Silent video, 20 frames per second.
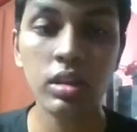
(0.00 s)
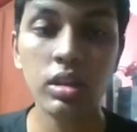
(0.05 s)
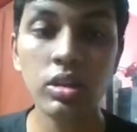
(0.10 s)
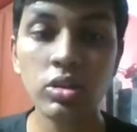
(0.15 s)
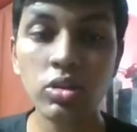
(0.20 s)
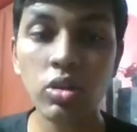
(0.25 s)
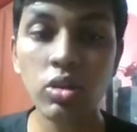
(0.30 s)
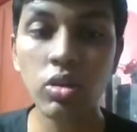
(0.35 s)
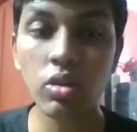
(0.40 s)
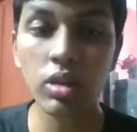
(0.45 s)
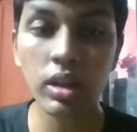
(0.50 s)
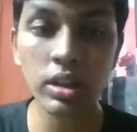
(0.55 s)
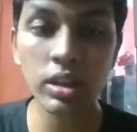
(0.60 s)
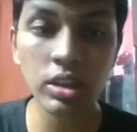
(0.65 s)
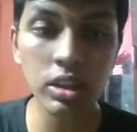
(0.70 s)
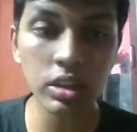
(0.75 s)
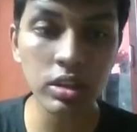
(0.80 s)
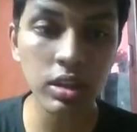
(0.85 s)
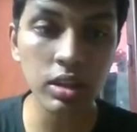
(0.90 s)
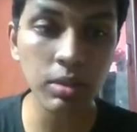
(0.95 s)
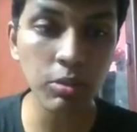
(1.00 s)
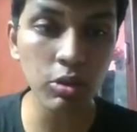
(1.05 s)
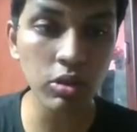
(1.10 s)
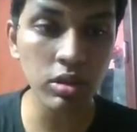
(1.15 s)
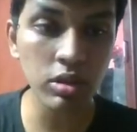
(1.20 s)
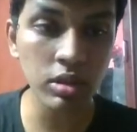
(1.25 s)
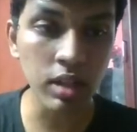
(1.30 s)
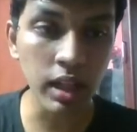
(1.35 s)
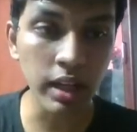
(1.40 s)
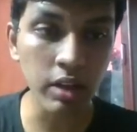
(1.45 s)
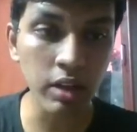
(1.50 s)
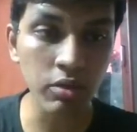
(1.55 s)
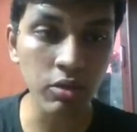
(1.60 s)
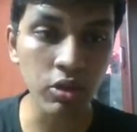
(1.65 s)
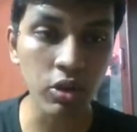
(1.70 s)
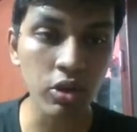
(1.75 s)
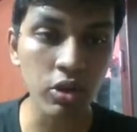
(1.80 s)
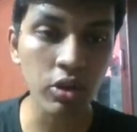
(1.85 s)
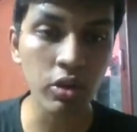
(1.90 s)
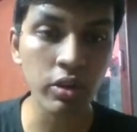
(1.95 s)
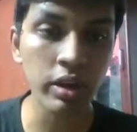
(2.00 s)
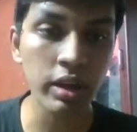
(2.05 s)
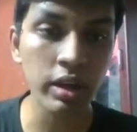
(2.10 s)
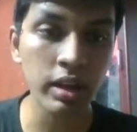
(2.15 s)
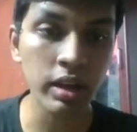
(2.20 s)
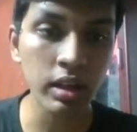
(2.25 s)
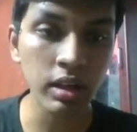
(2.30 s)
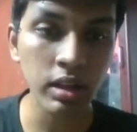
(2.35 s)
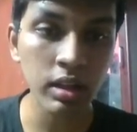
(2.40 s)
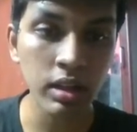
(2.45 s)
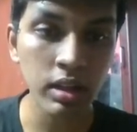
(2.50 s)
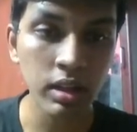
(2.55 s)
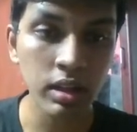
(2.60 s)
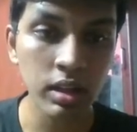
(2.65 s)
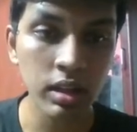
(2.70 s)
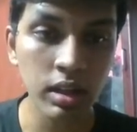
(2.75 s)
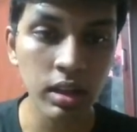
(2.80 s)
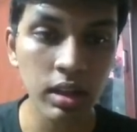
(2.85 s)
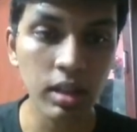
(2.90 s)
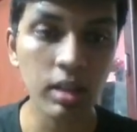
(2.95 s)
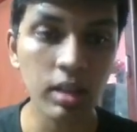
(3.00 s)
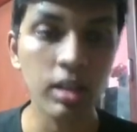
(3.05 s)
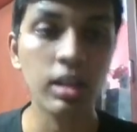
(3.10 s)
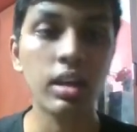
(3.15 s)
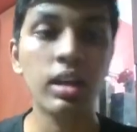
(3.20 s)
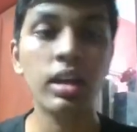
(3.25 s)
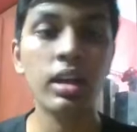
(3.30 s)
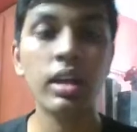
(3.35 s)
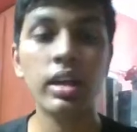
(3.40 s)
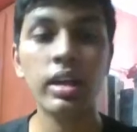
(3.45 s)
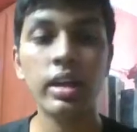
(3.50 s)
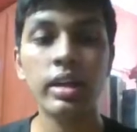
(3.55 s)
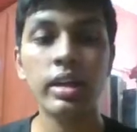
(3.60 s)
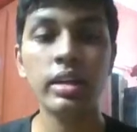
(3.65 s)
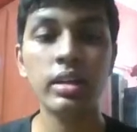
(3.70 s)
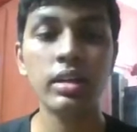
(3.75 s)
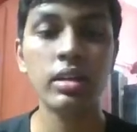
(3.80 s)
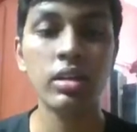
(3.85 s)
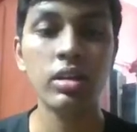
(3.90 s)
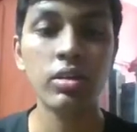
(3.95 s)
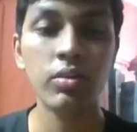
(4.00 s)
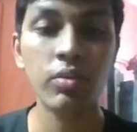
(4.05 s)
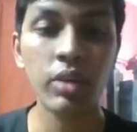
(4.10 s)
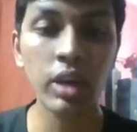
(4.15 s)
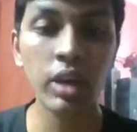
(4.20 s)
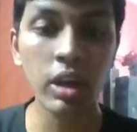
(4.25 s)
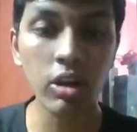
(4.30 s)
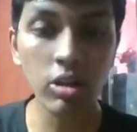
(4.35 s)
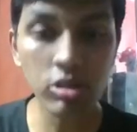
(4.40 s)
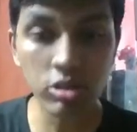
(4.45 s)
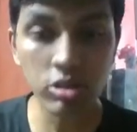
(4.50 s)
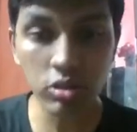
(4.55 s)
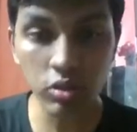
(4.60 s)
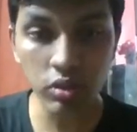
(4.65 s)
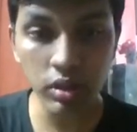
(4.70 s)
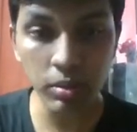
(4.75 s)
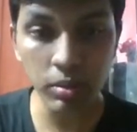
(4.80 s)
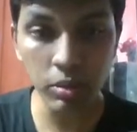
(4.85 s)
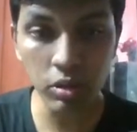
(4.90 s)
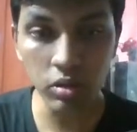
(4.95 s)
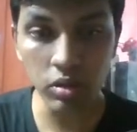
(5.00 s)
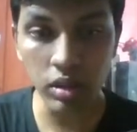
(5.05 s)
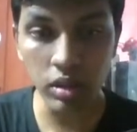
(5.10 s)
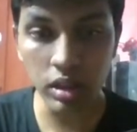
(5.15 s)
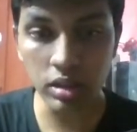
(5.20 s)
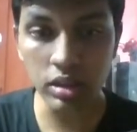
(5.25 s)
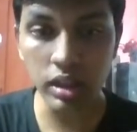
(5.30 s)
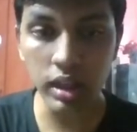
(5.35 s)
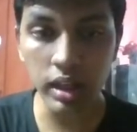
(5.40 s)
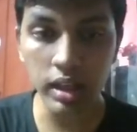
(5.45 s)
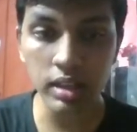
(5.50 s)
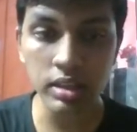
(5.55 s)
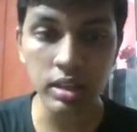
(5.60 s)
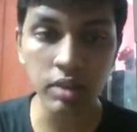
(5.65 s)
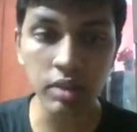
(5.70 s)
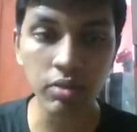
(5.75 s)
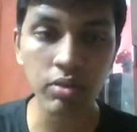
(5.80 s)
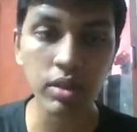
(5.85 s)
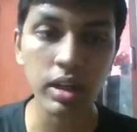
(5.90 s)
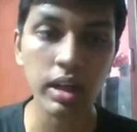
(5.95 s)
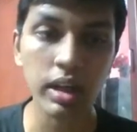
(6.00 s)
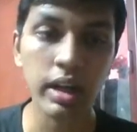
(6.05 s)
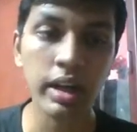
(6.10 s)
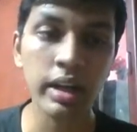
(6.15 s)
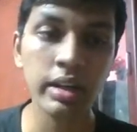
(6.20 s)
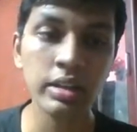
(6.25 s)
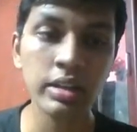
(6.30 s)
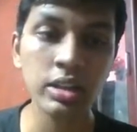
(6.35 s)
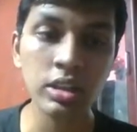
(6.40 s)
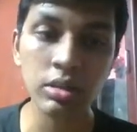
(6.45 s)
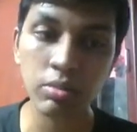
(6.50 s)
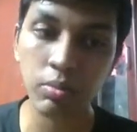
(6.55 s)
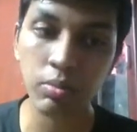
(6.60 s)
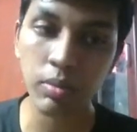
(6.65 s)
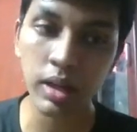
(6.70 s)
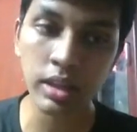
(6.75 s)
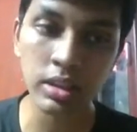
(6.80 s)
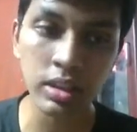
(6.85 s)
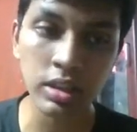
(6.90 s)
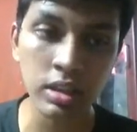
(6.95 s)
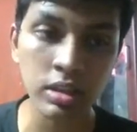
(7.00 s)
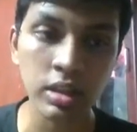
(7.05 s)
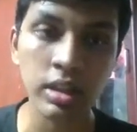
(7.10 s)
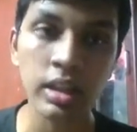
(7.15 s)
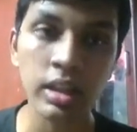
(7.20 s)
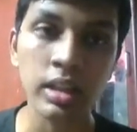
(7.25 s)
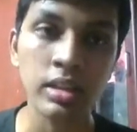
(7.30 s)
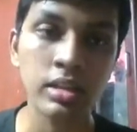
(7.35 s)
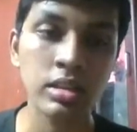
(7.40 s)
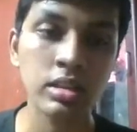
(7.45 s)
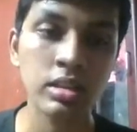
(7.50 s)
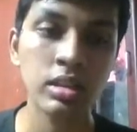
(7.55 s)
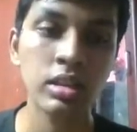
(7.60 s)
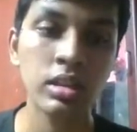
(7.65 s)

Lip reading: So let's just remove this line of code over here and We can also remove this else if and just place it as an else.